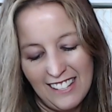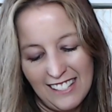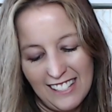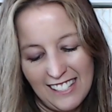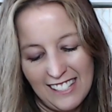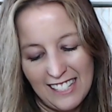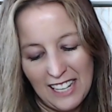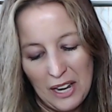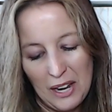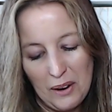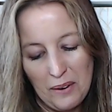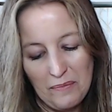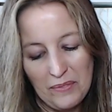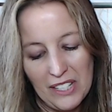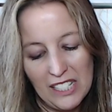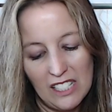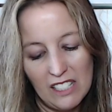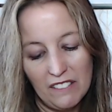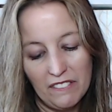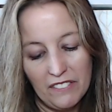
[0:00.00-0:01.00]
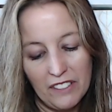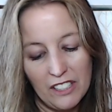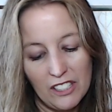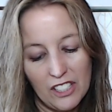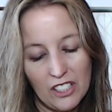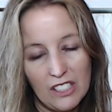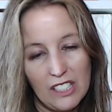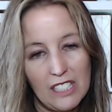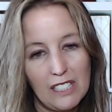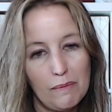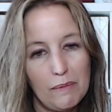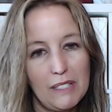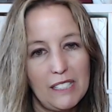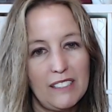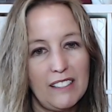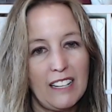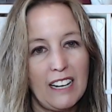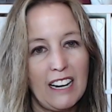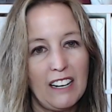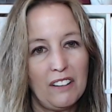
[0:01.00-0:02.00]
So this is the first Christmas
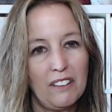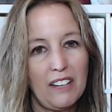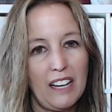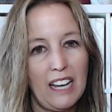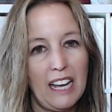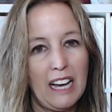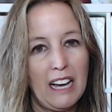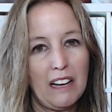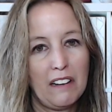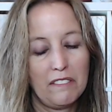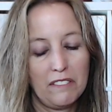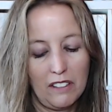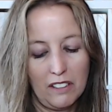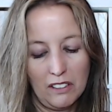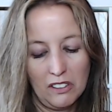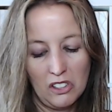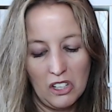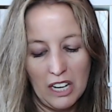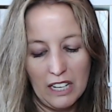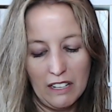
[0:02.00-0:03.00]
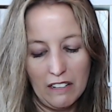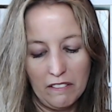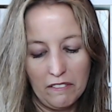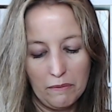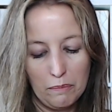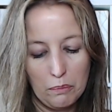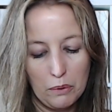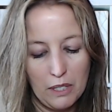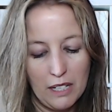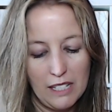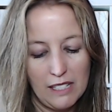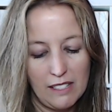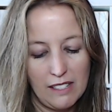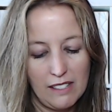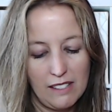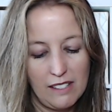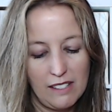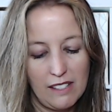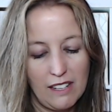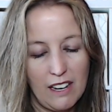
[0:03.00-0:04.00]
that I don't have a lot of
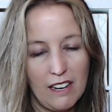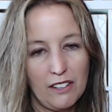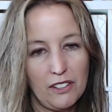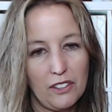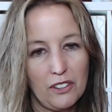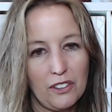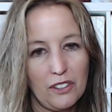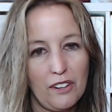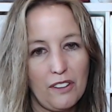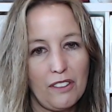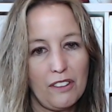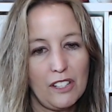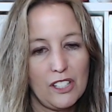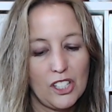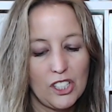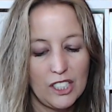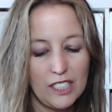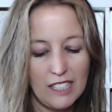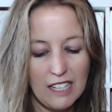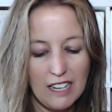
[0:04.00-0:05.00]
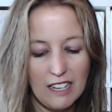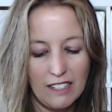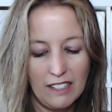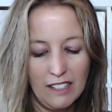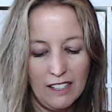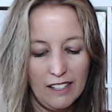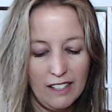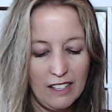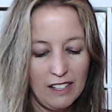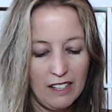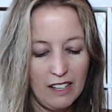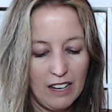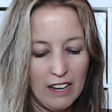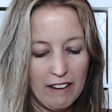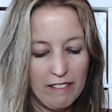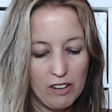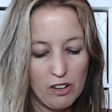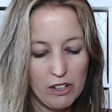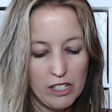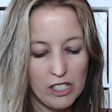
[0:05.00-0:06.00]
presents under the tree.
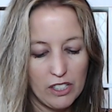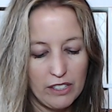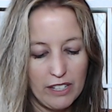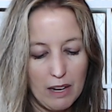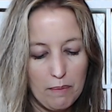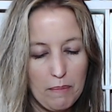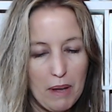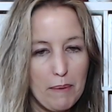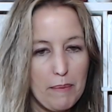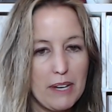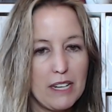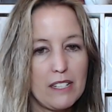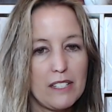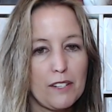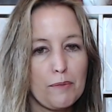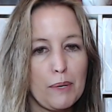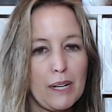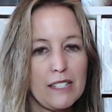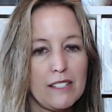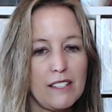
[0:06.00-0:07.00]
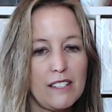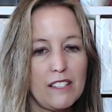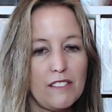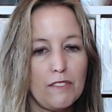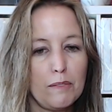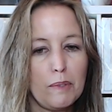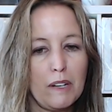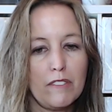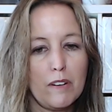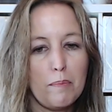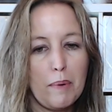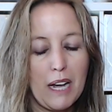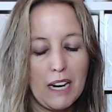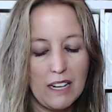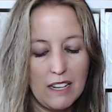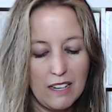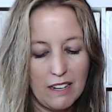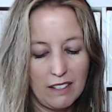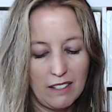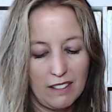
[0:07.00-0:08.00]
Of course, grandbaby gets presents from
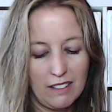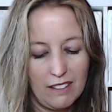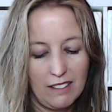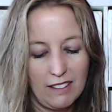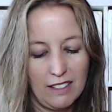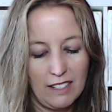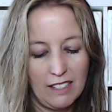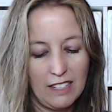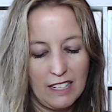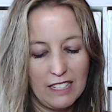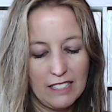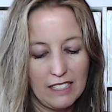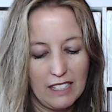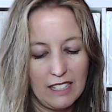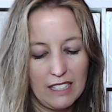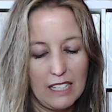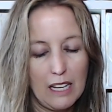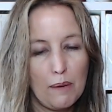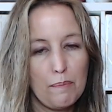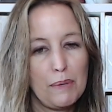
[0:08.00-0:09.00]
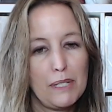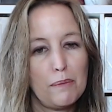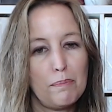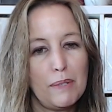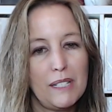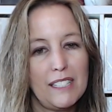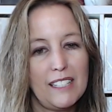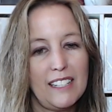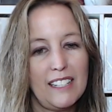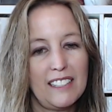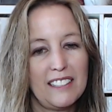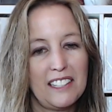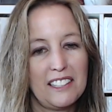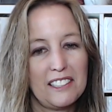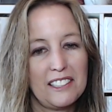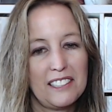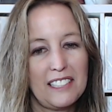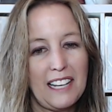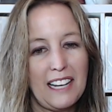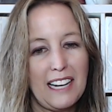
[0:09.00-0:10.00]
everybody, and he's going to keep us busy and
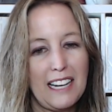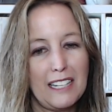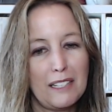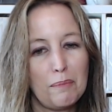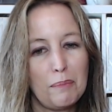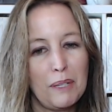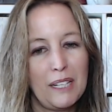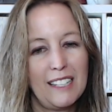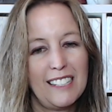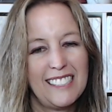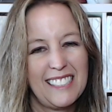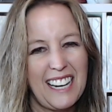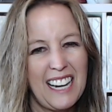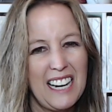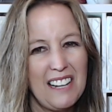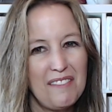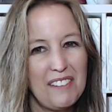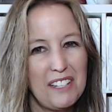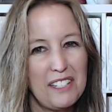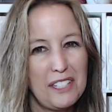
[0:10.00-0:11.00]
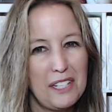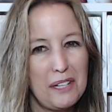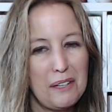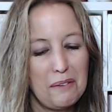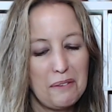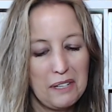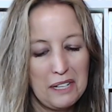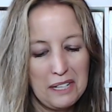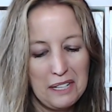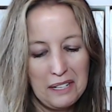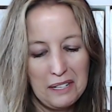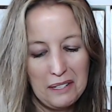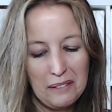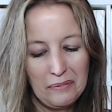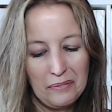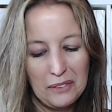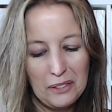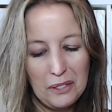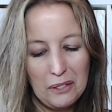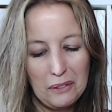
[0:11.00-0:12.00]
entertained, but it's kind of a new
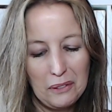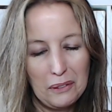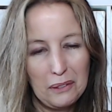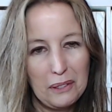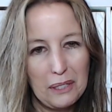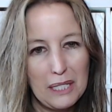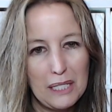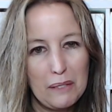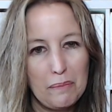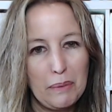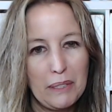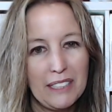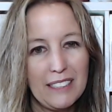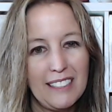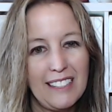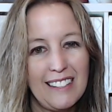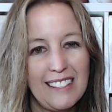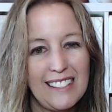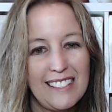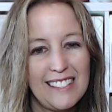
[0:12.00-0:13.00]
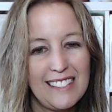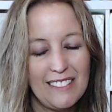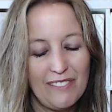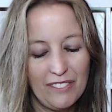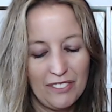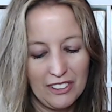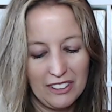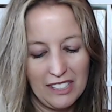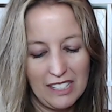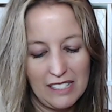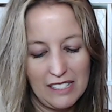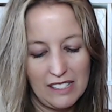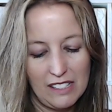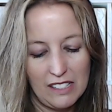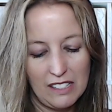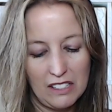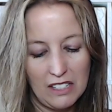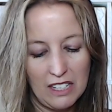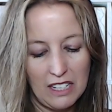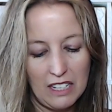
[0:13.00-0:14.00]
little experience for us
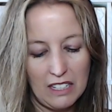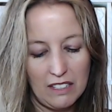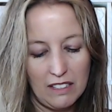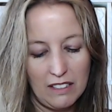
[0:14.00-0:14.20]
to